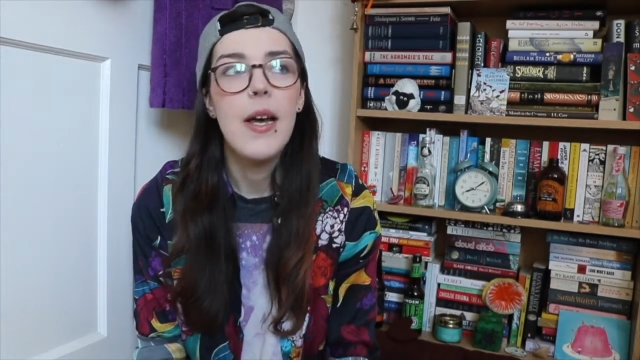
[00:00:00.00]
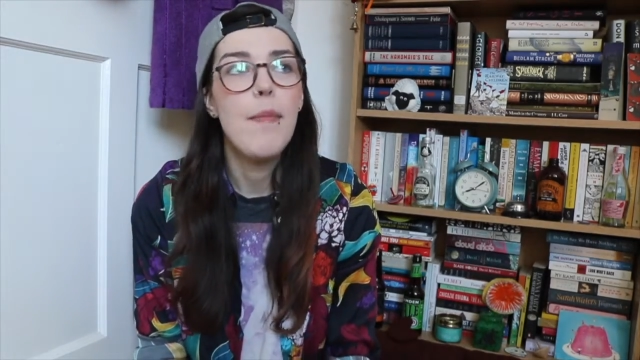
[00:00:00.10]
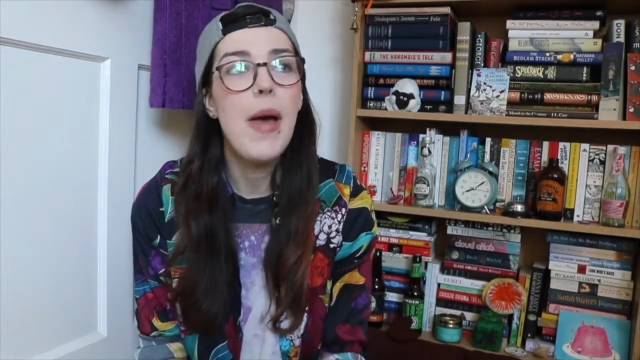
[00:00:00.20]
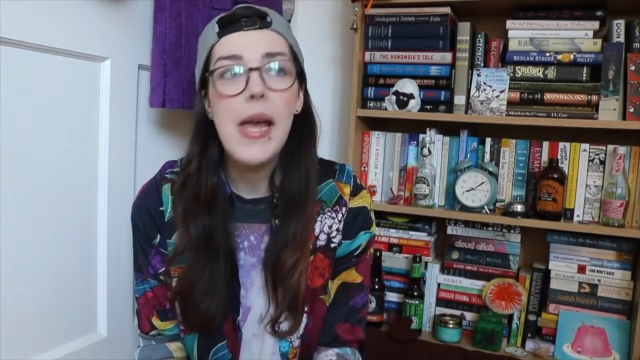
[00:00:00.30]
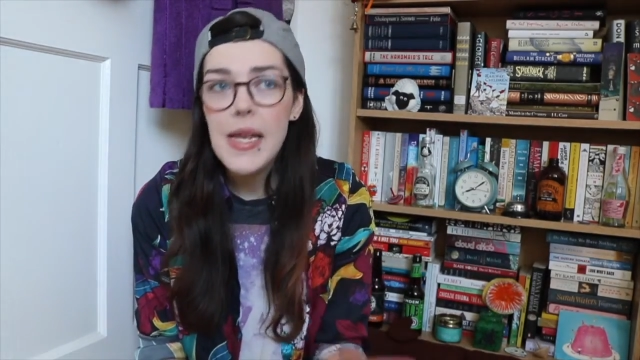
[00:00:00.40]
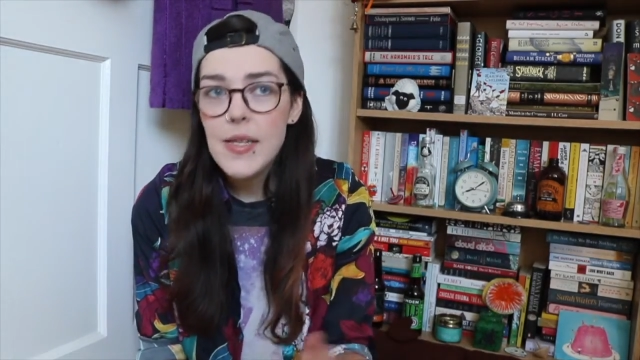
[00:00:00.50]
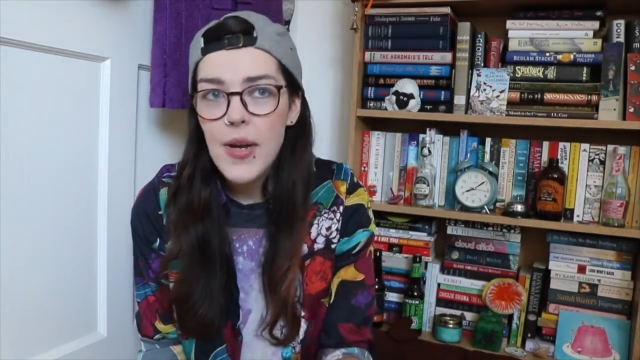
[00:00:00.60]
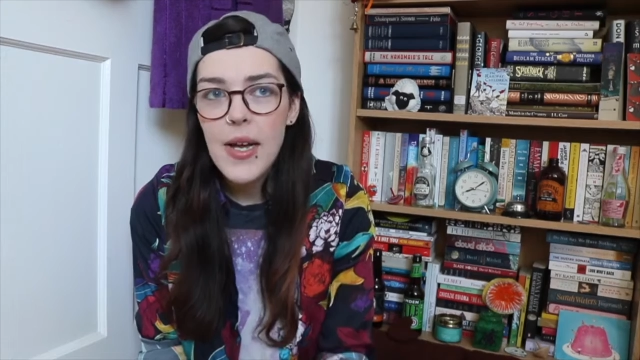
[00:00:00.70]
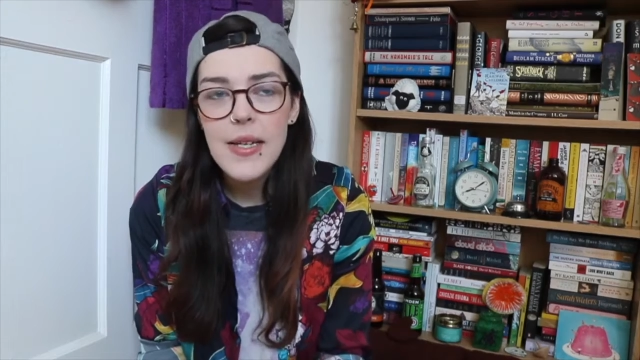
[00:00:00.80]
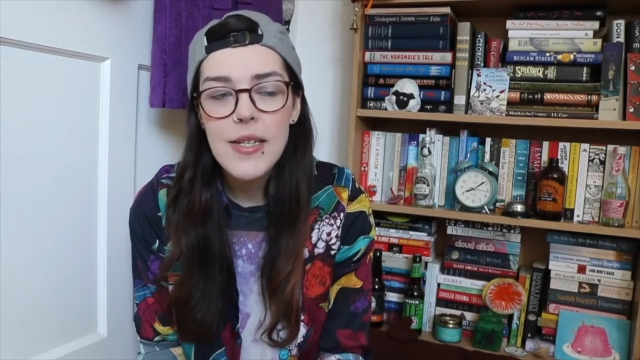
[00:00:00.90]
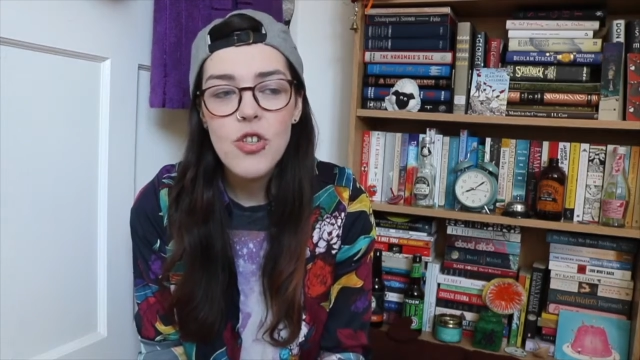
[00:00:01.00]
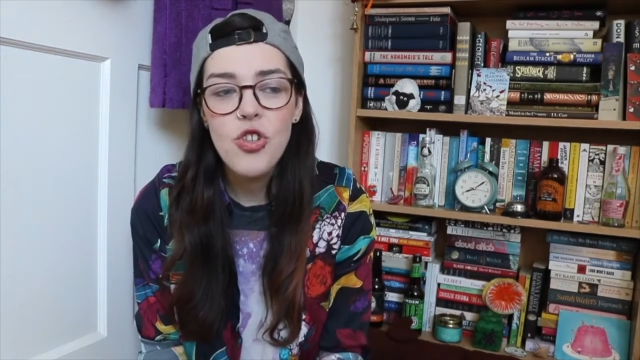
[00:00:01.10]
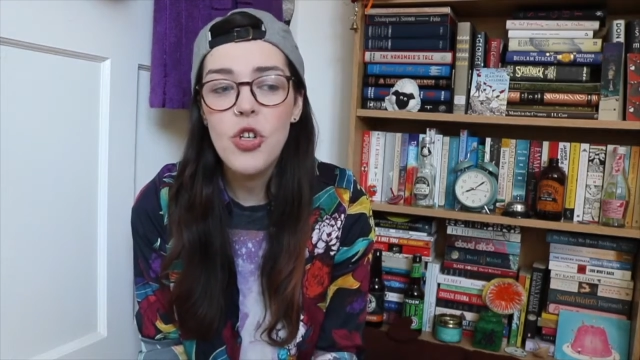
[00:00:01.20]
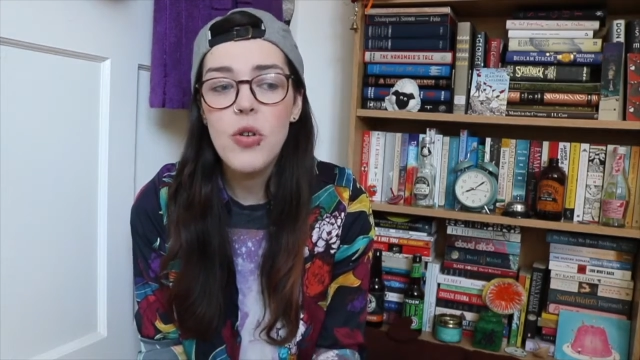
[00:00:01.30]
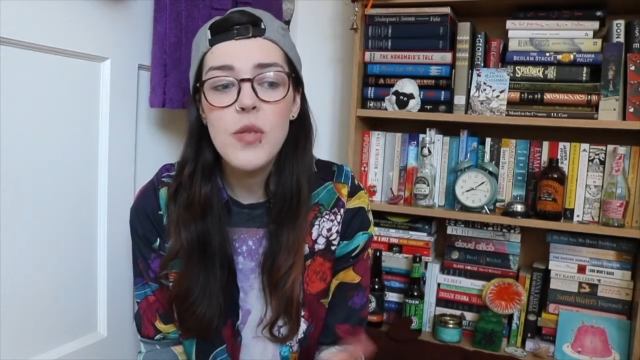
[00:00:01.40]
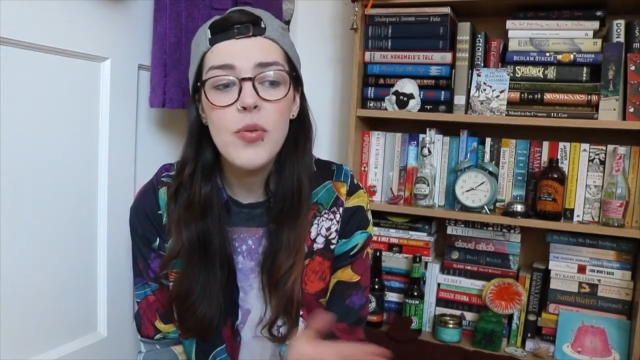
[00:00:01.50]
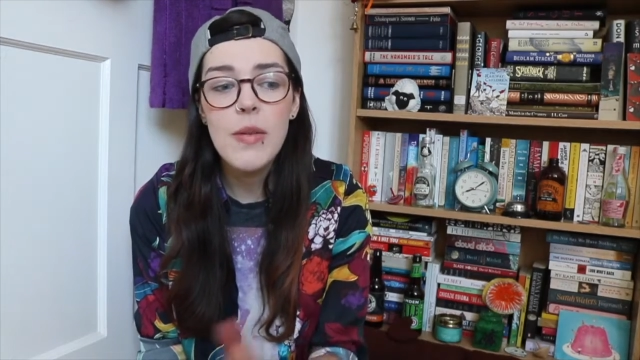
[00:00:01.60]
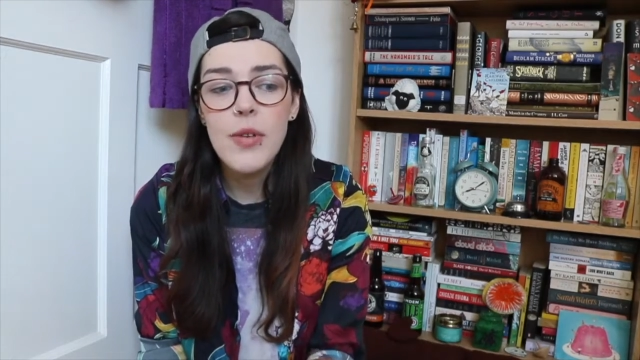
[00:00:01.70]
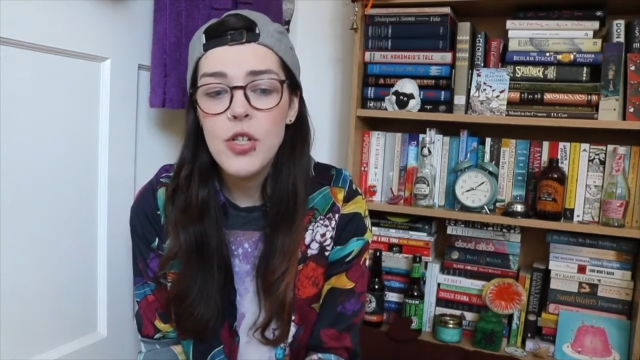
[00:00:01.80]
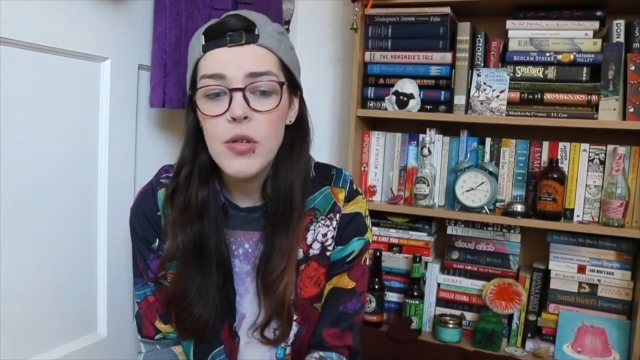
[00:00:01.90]
May has passed, June is pretty
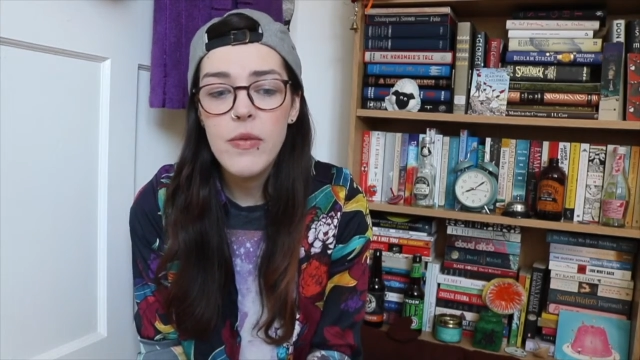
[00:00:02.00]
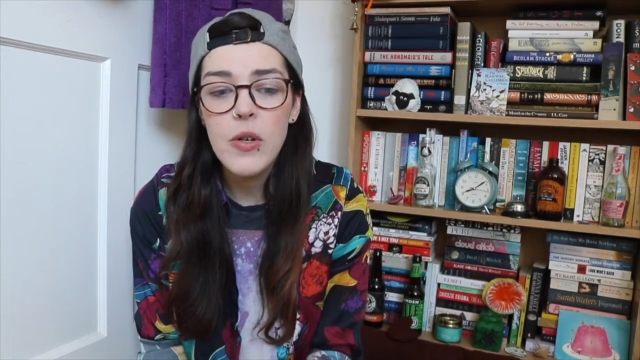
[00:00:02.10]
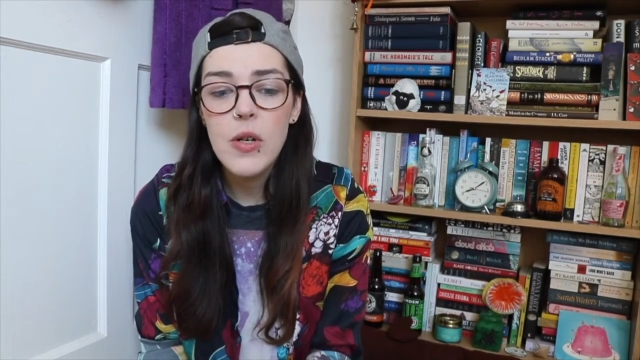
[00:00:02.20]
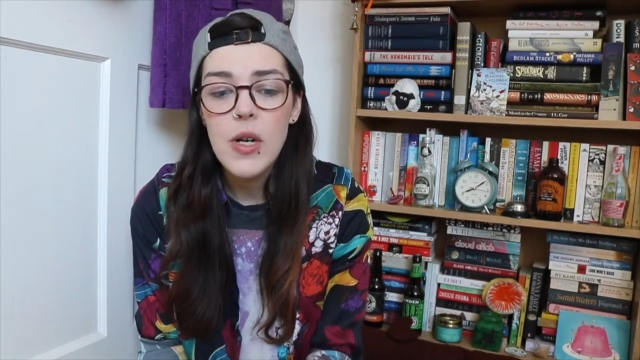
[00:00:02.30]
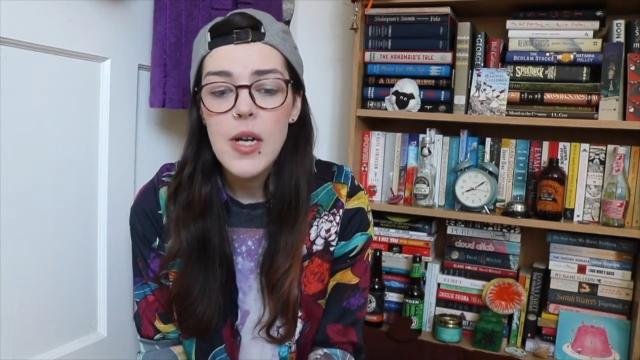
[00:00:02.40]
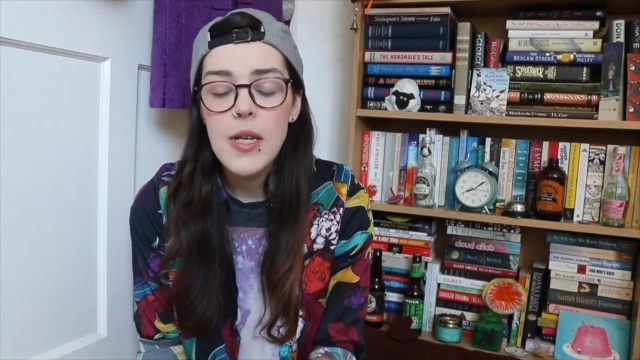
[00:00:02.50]
much over,